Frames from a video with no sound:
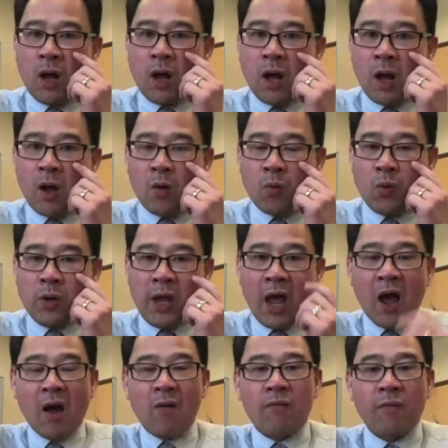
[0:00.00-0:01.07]
uh, we
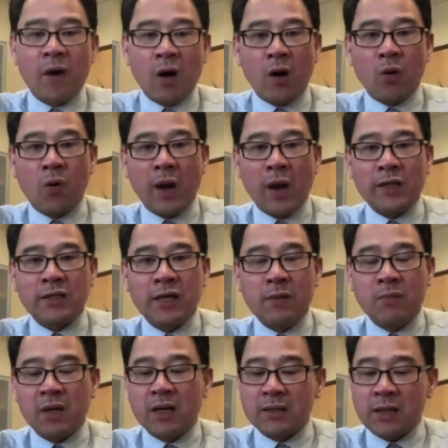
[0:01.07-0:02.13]
have a great team
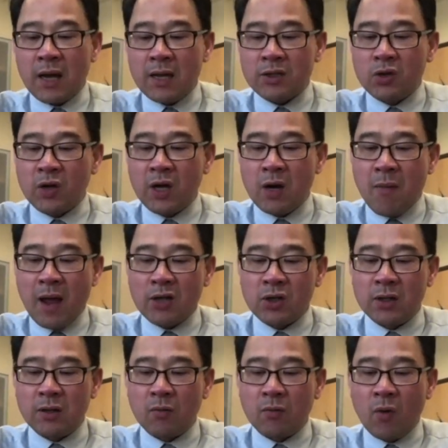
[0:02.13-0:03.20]
because, as you can
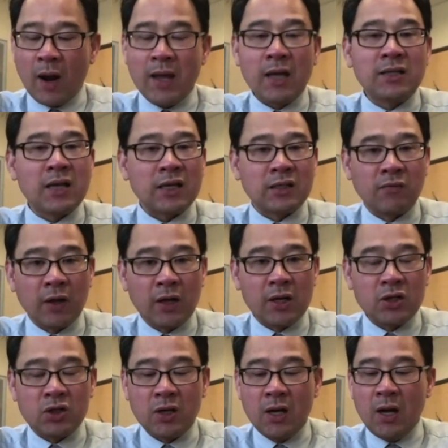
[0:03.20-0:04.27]
imagine, right, it takes a
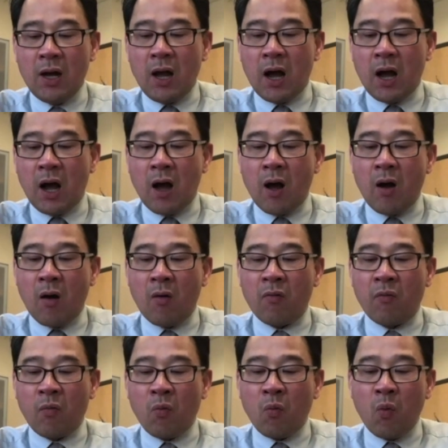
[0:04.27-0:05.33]
village. Uh,
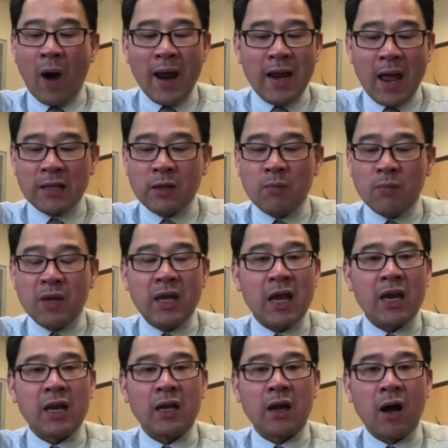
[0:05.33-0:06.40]
right at the
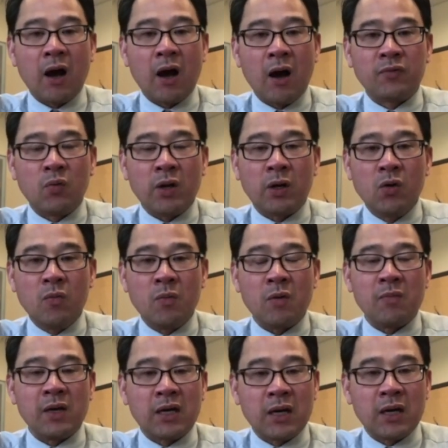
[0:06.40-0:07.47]
beginning of the
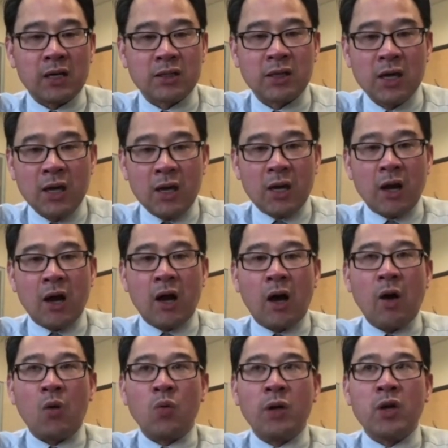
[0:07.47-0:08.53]
recruitment, because
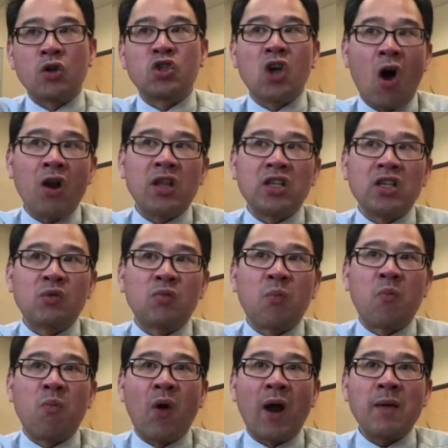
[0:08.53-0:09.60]
uh, we are challenged,
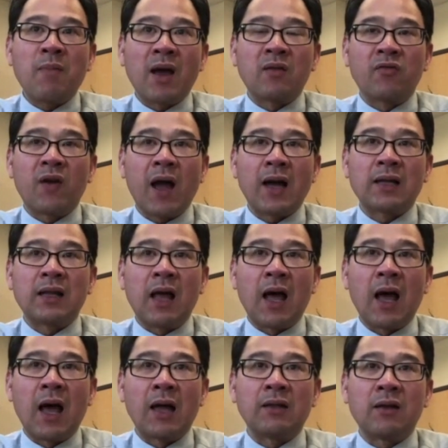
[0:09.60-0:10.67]
right, by the fact
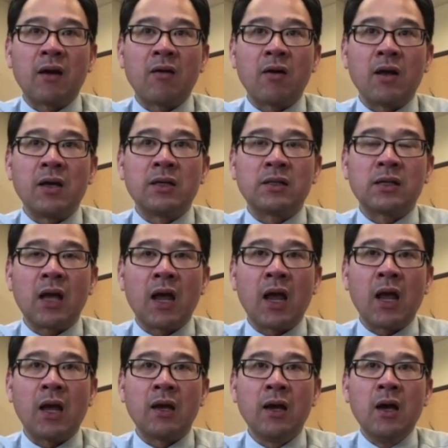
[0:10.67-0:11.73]
that there is
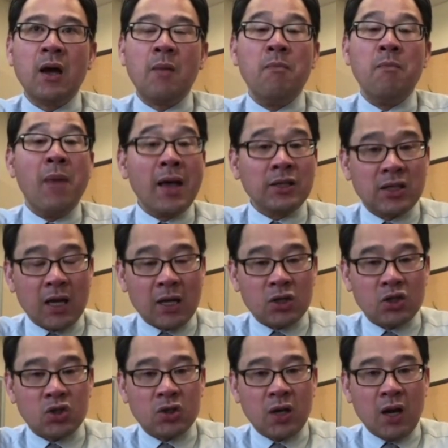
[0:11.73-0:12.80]
a
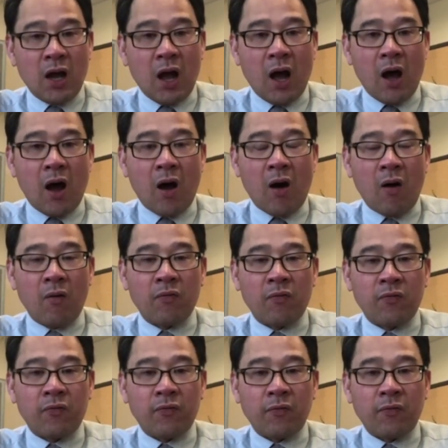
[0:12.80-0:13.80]
message of